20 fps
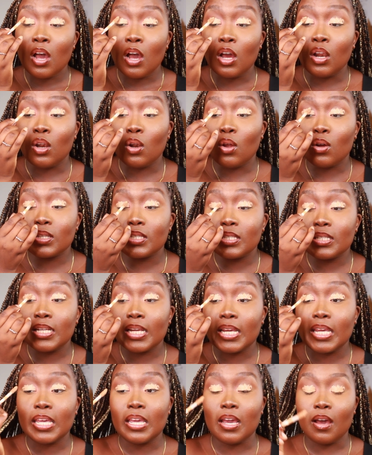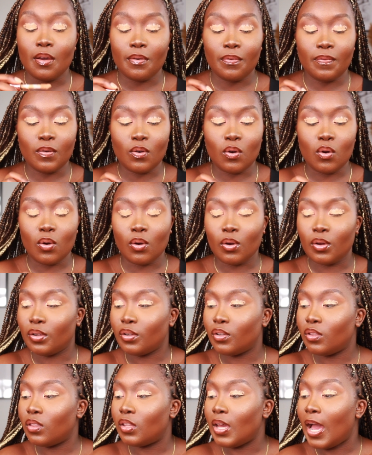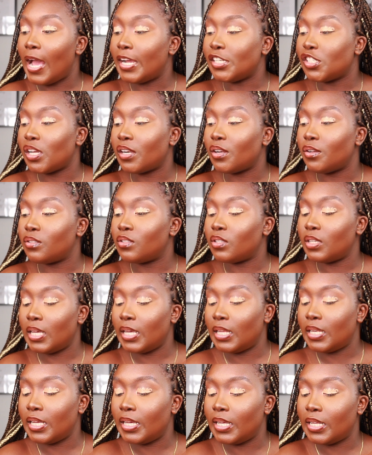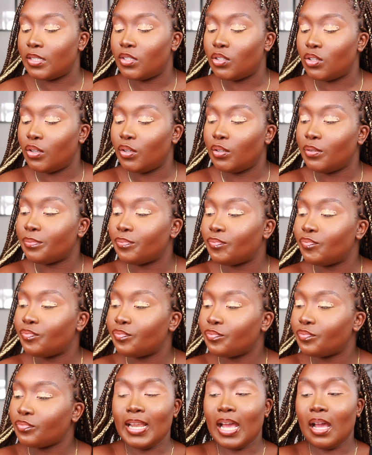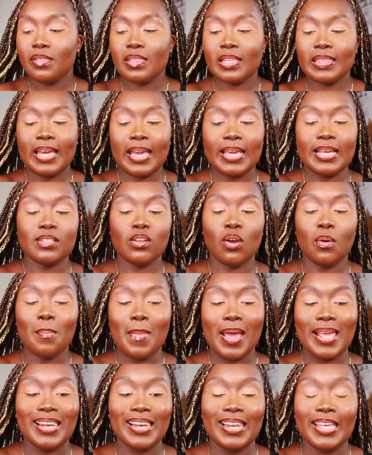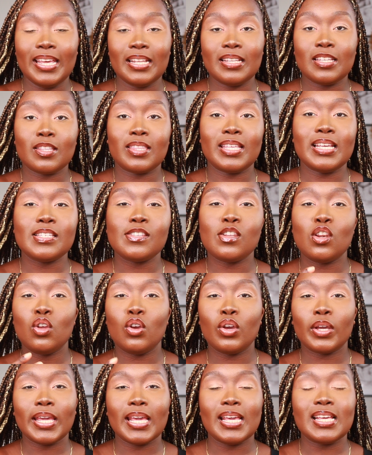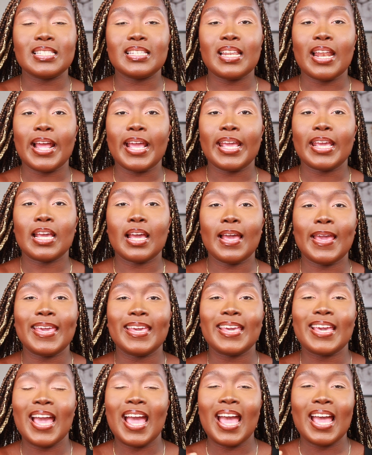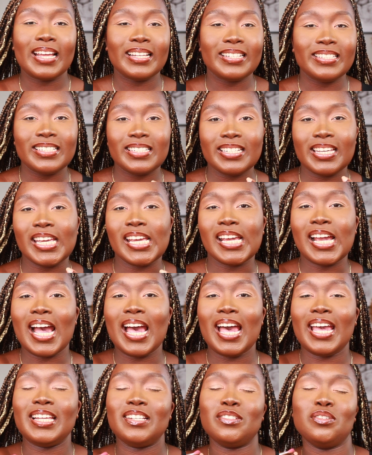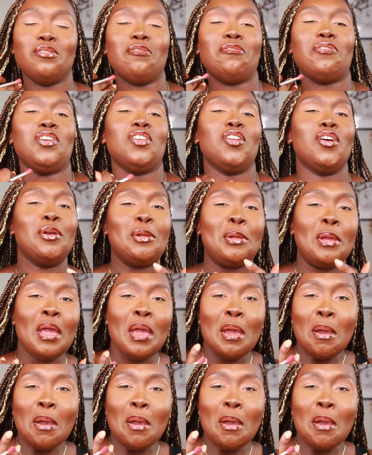a lot stickier for the eyeshadow to adhere to. Now that that is on my lid, this look is like a candy kind of, you know,